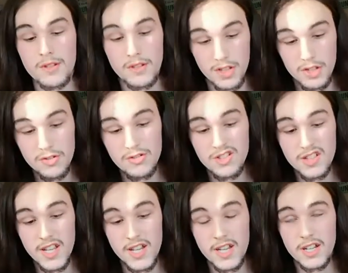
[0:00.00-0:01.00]
use
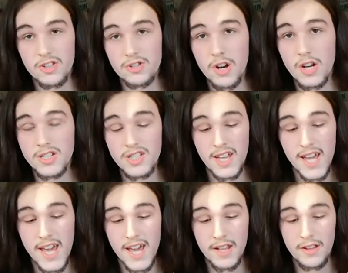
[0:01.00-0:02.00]
the trucks
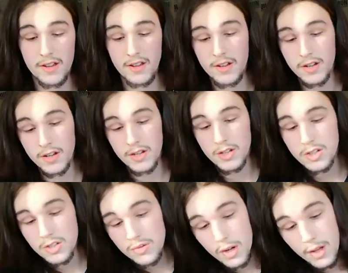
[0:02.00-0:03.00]
again, you
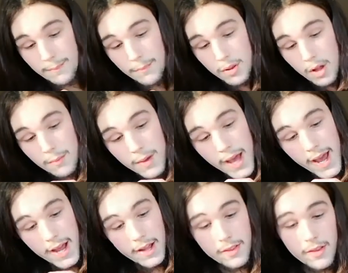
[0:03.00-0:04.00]
just want to plop it
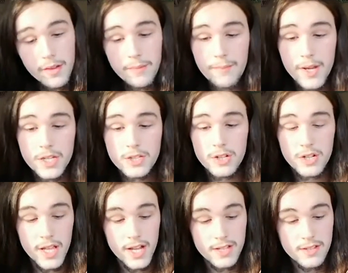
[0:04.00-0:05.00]
in, make sure
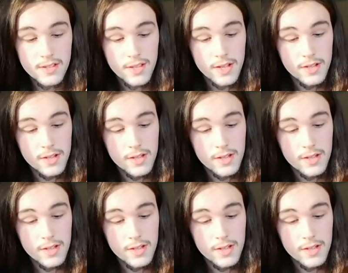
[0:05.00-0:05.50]
that the